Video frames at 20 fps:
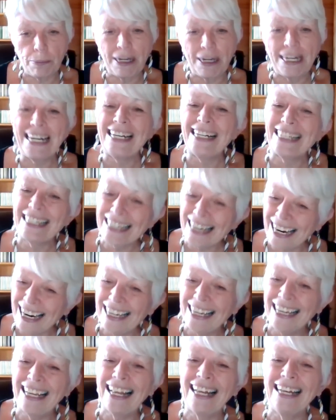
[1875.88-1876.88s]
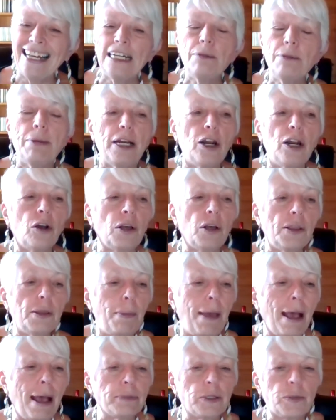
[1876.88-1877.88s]
them, but it is taking it a little bit longer
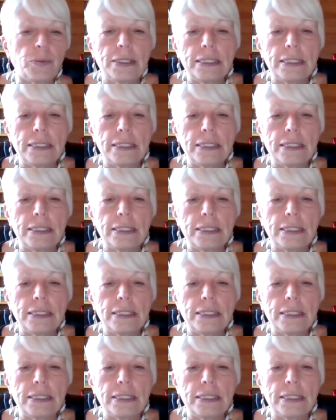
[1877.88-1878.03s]
than perhaps